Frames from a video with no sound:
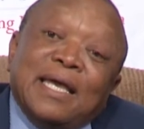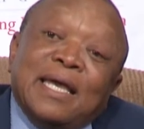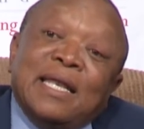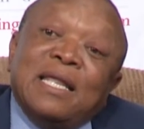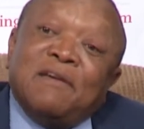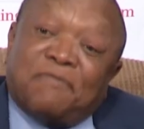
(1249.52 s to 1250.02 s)

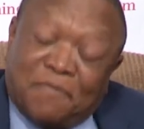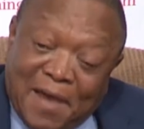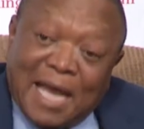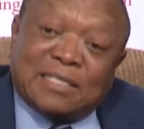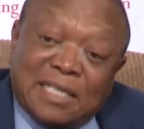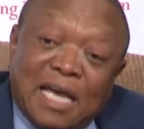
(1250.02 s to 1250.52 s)
in
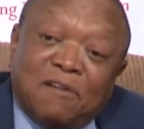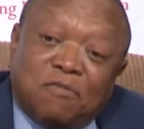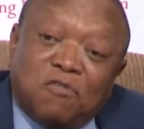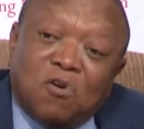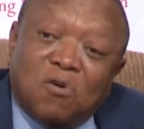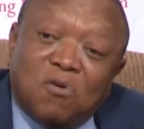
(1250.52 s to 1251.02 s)
effect,
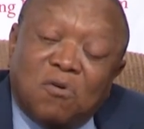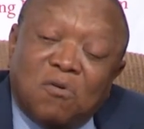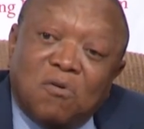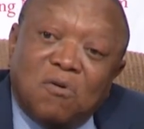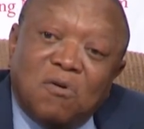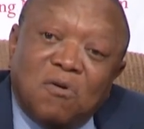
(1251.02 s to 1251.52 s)
therefore,
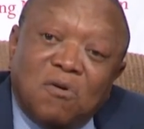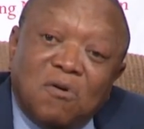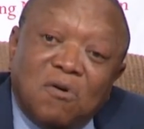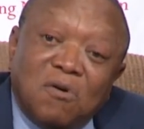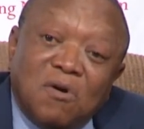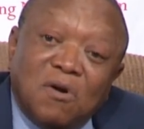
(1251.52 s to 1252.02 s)

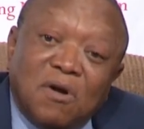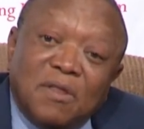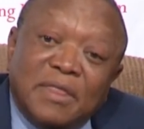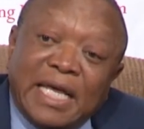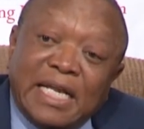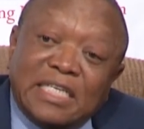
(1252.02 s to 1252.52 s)

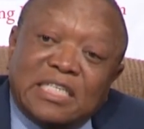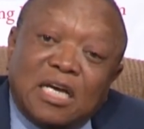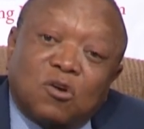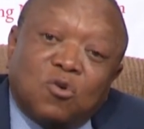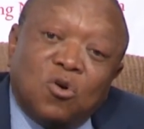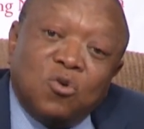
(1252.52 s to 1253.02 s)
there is
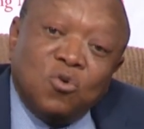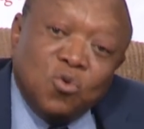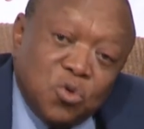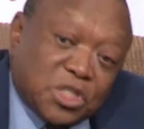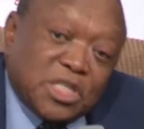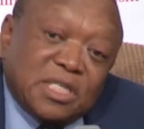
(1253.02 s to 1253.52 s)
a
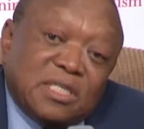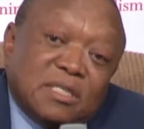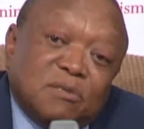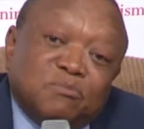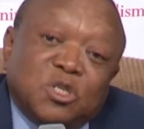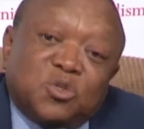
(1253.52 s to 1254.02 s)
collusion
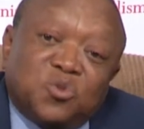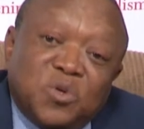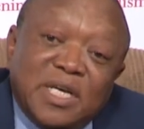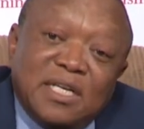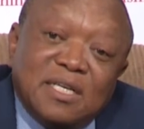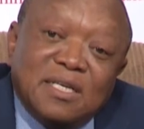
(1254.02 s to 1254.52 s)

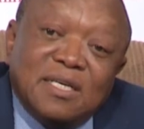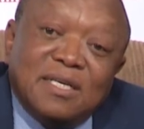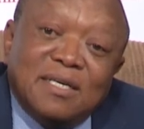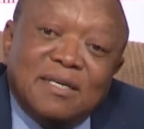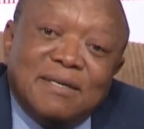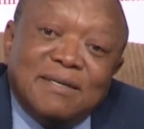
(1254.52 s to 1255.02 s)
between
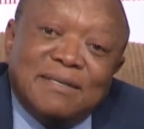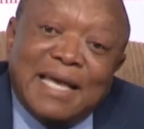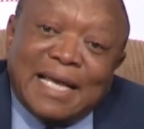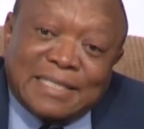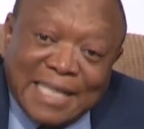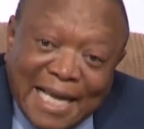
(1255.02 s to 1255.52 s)
the
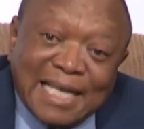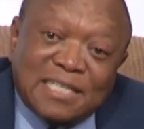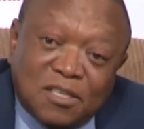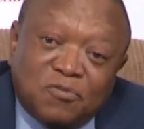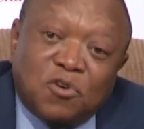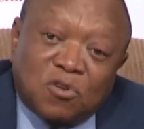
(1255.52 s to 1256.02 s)

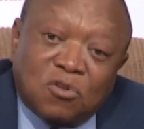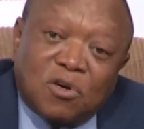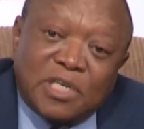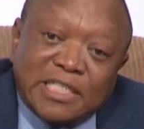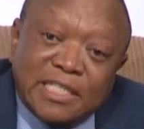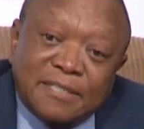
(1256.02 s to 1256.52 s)
executive
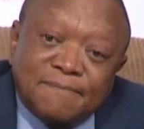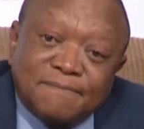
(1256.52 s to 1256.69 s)
authority